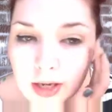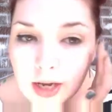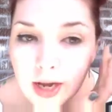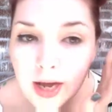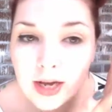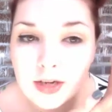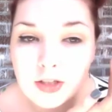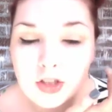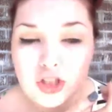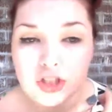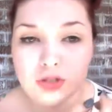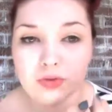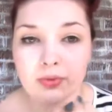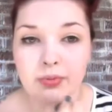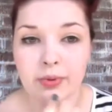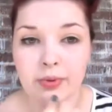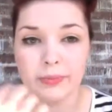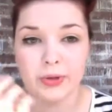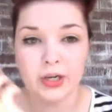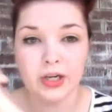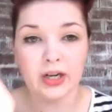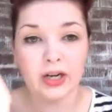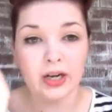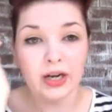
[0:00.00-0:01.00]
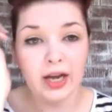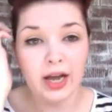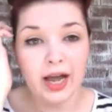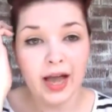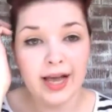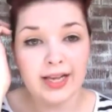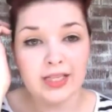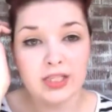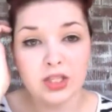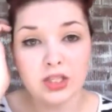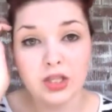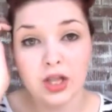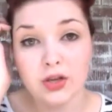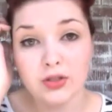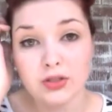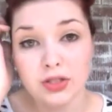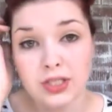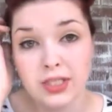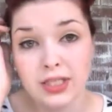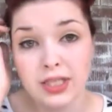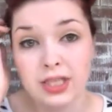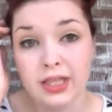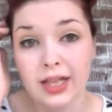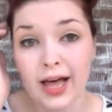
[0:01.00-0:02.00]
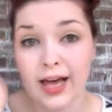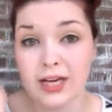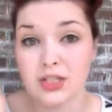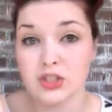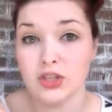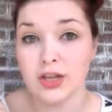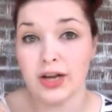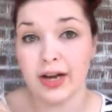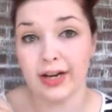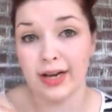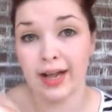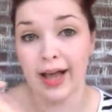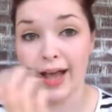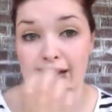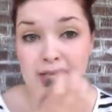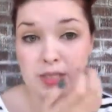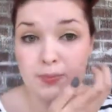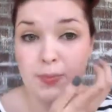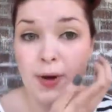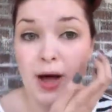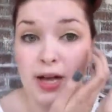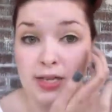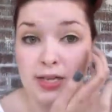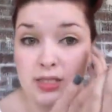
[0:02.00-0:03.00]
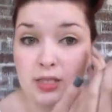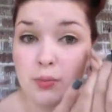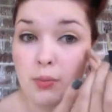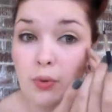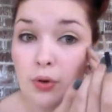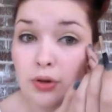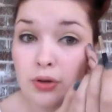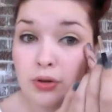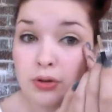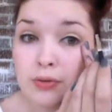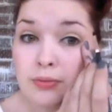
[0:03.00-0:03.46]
And just remember, as close to the lash line as possible.